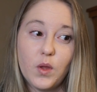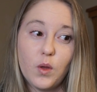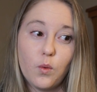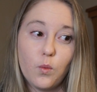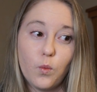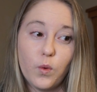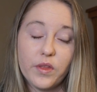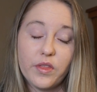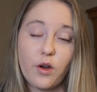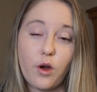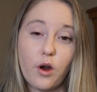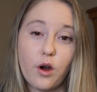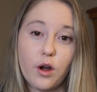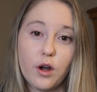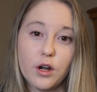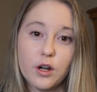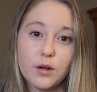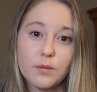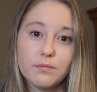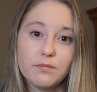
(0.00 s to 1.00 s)
with
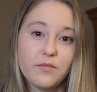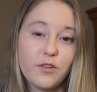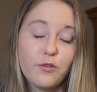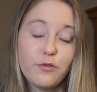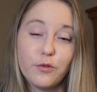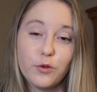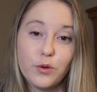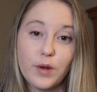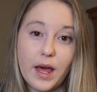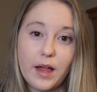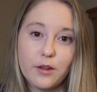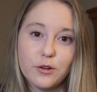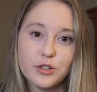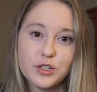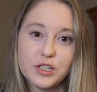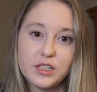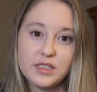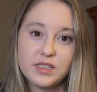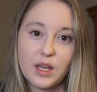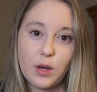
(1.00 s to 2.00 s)
our food
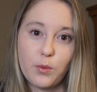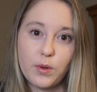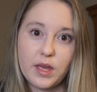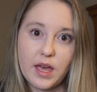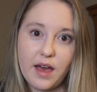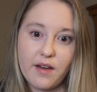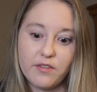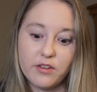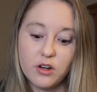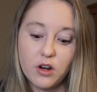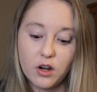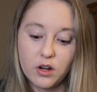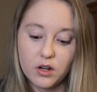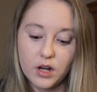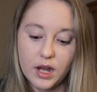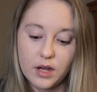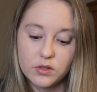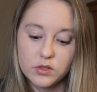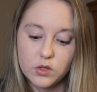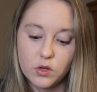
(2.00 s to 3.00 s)
allergies that we have in our
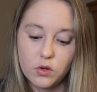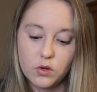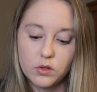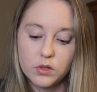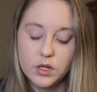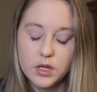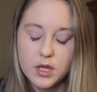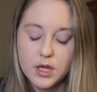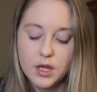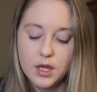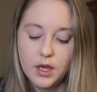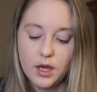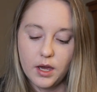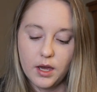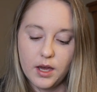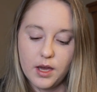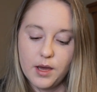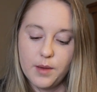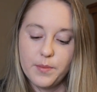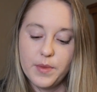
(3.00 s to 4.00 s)
household.
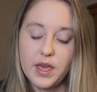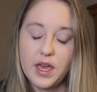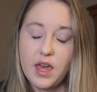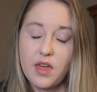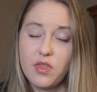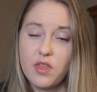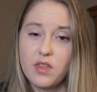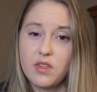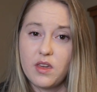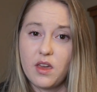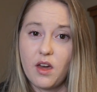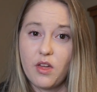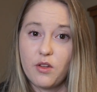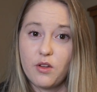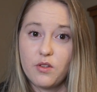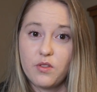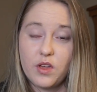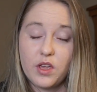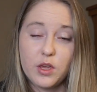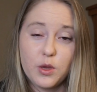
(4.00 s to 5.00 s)
And then the
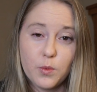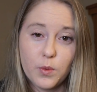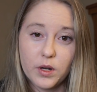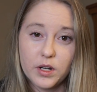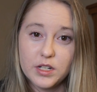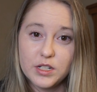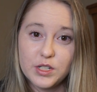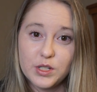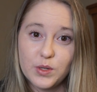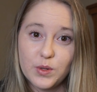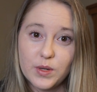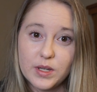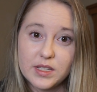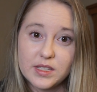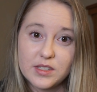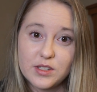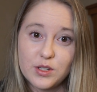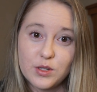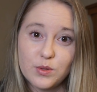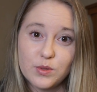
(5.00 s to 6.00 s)
other thing you want to do
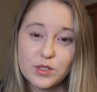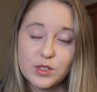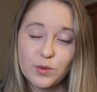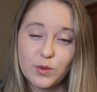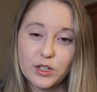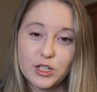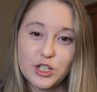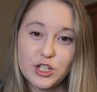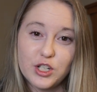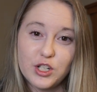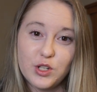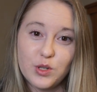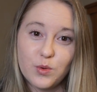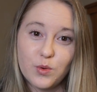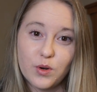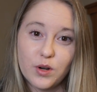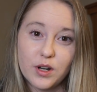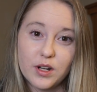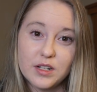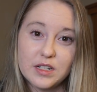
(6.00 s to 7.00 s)
is to switch
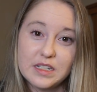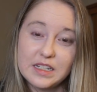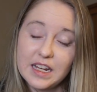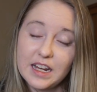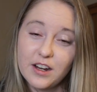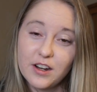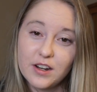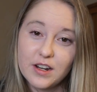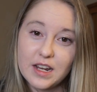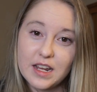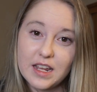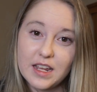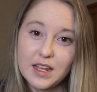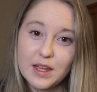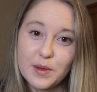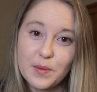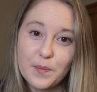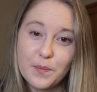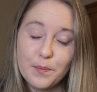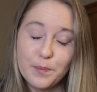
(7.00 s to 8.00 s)
your dairy
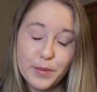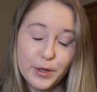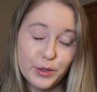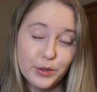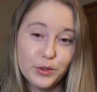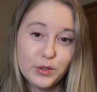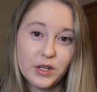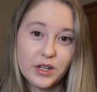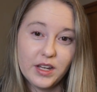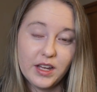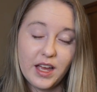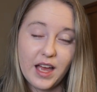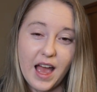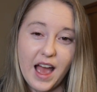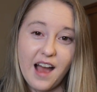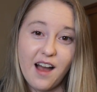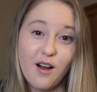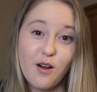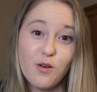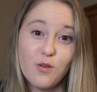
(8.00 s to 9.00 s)
milk
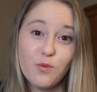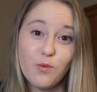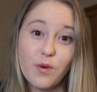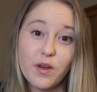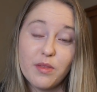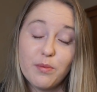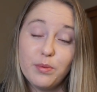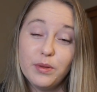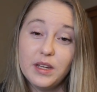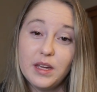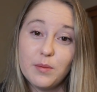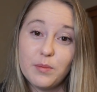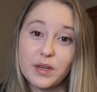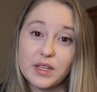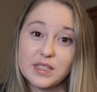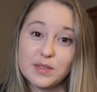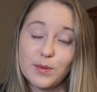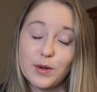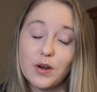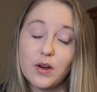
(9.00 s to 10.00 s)
out with
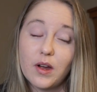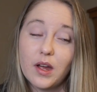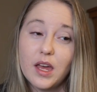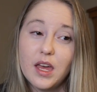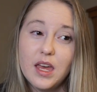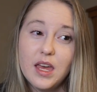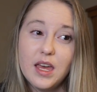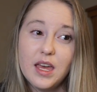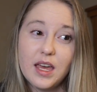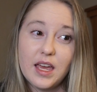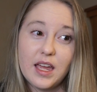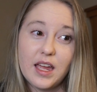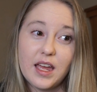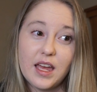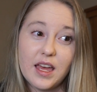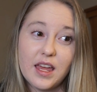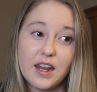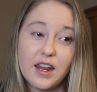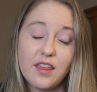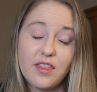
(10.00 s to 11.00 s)
plant-based milk.
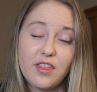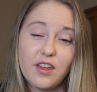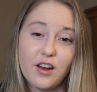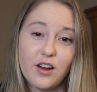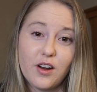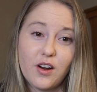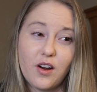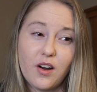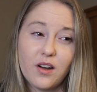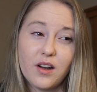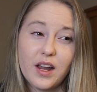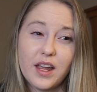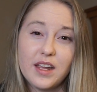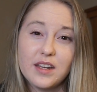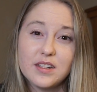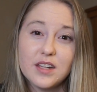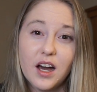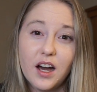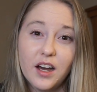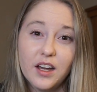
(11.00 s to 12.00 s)
And there are a
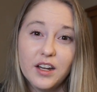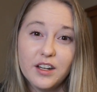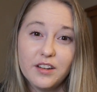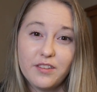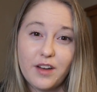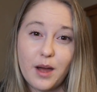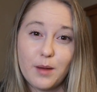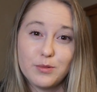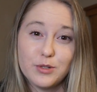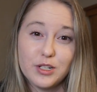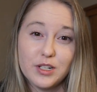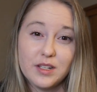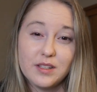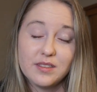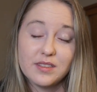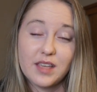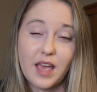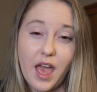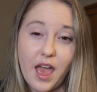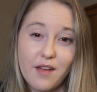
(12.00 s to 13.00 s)
ton of
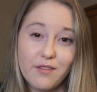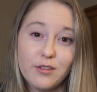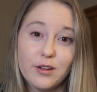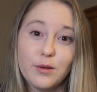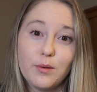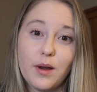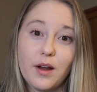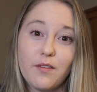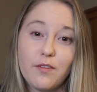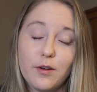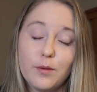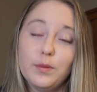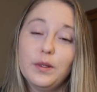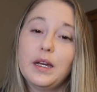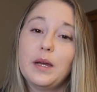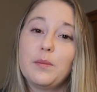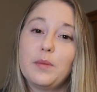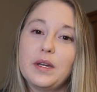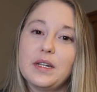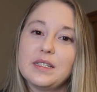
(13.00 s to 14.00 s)
options everywhere for
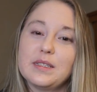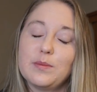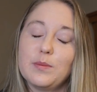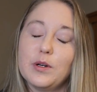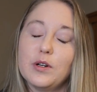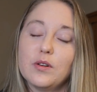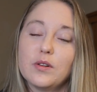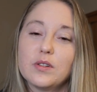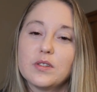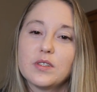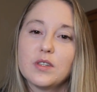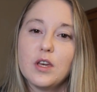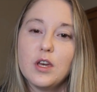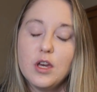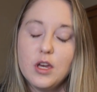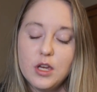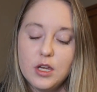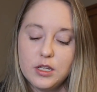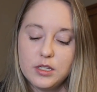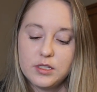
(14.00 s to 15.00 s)
plant-based milks.
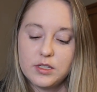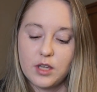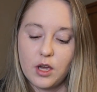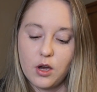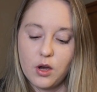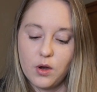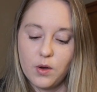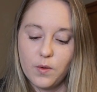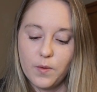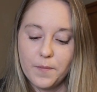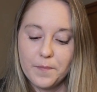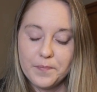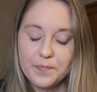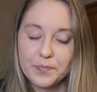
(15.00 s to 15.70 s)
So